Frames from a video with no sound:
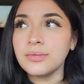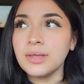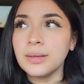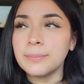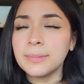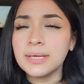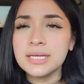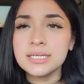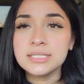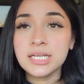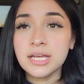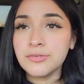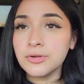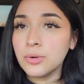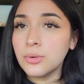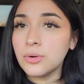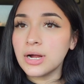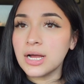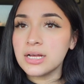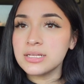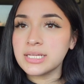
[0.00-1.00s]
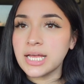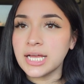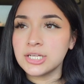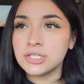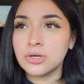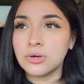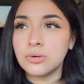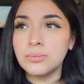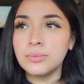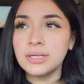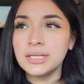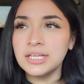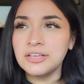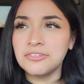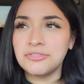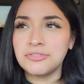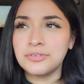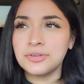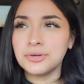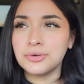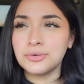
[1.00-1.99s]
because everywhere else I don't really
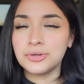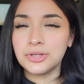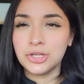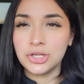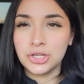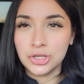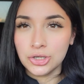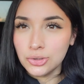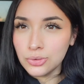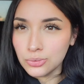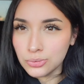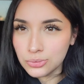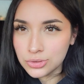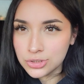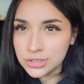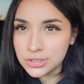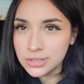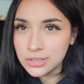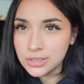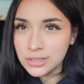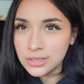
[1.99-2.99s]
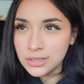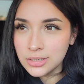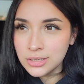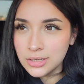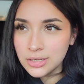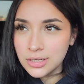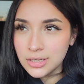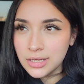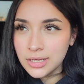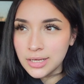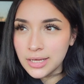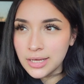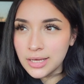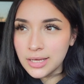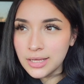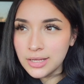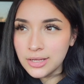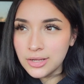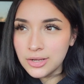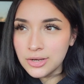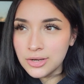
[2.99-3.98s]
feel huge,
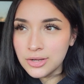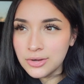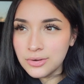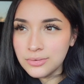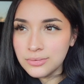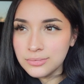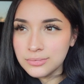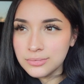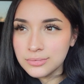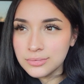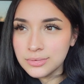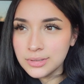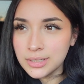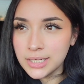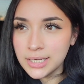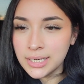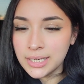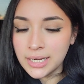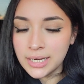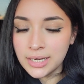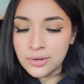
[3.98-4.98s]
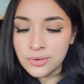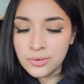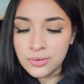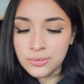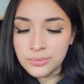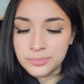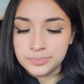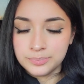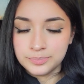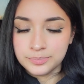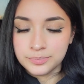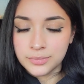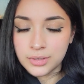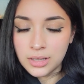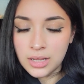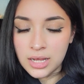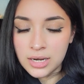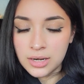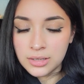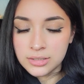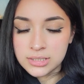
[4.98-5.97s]
you know. And I know
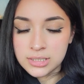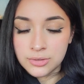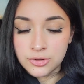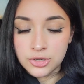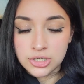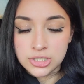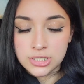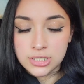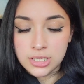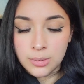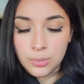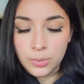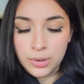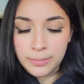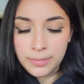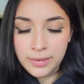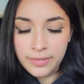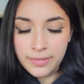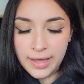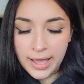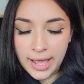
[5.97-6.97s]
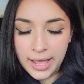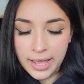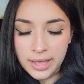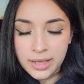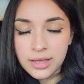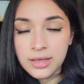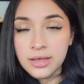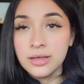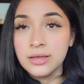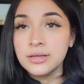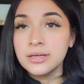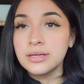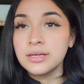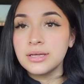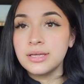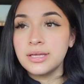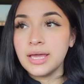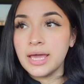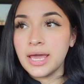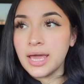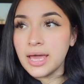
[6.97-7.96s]
so there's some women that
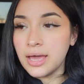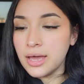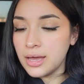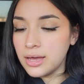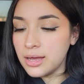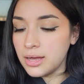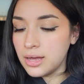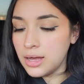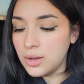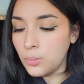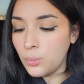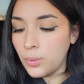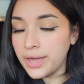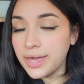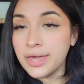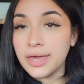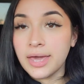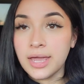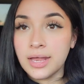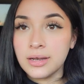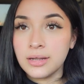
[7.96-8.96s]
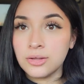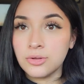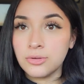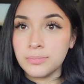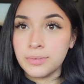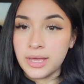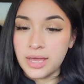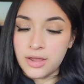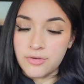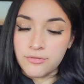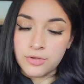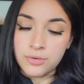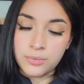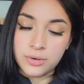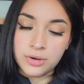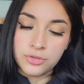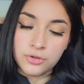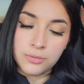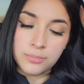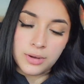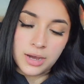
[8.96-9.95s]
get a weight gain a little bit everywhere
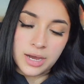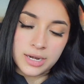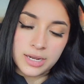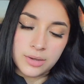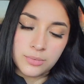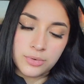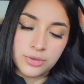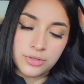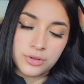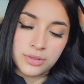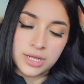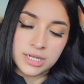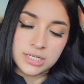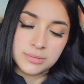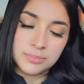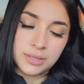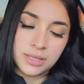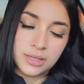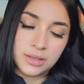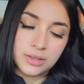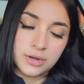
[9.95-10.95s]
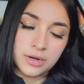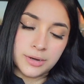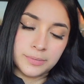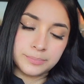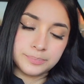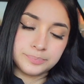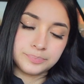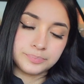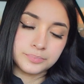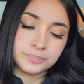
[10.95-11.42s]
in their body, whether that's be their